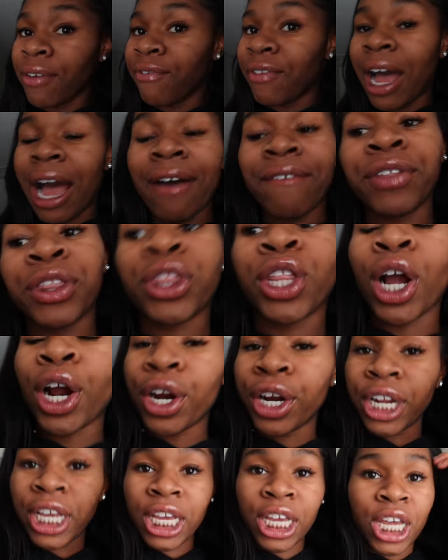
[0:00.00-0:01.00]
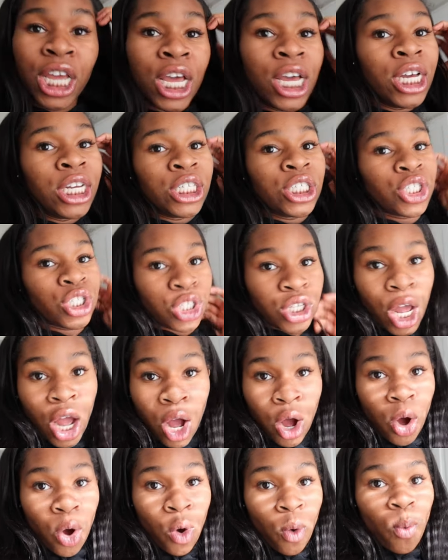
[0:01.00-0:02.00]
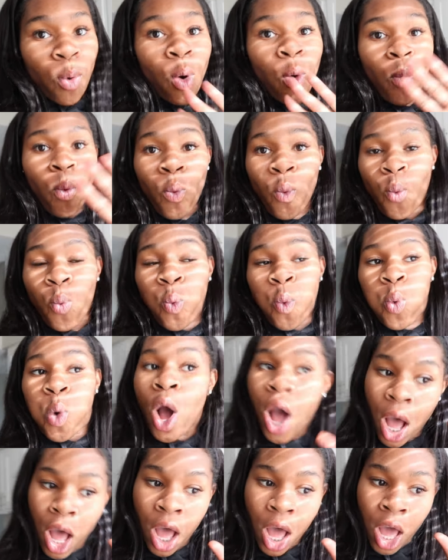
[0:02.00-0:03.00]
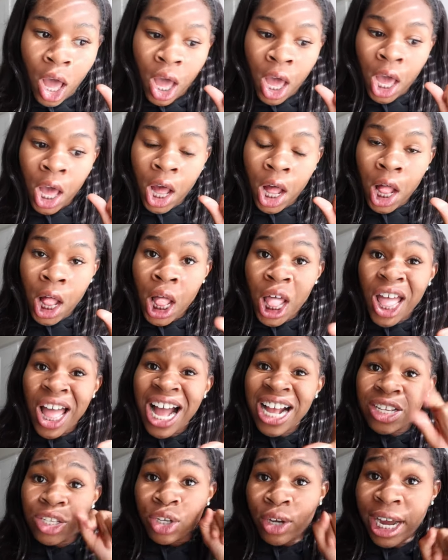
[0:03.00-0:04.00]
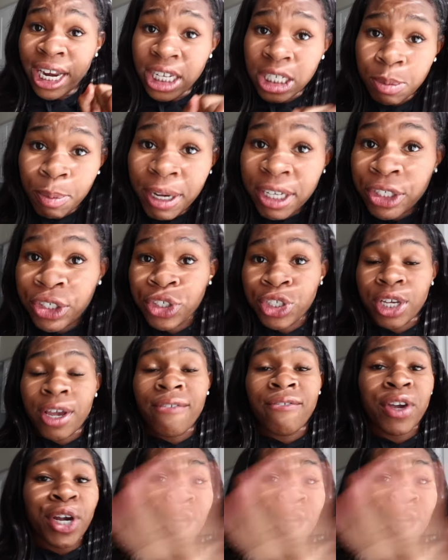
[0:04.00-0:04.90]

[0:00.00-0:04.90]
5:30. so i still got these spaces in